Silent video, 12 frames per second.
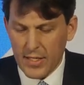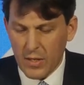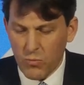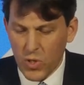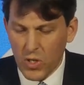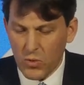is
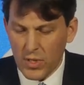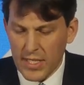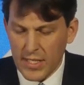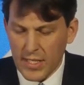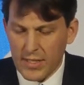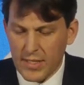a
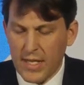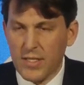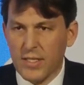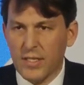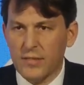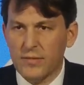world-leading
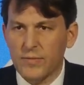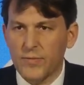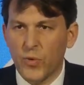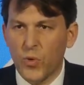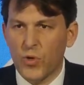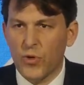centre
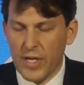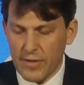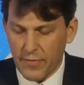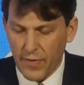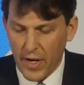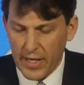for
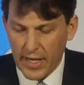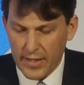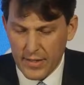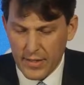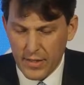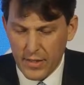green
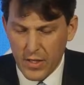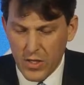finance.